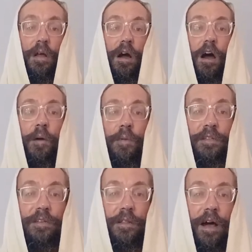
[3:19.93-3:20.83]

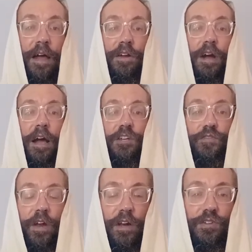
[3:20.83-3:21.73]
Haman's a liar,
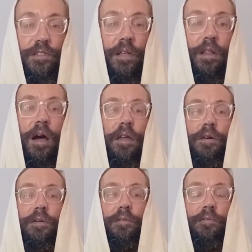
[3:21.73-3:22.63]
Achashverosh is a
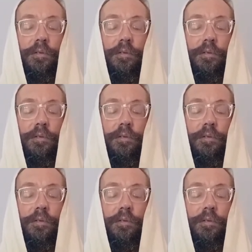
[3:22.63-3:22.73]
liar,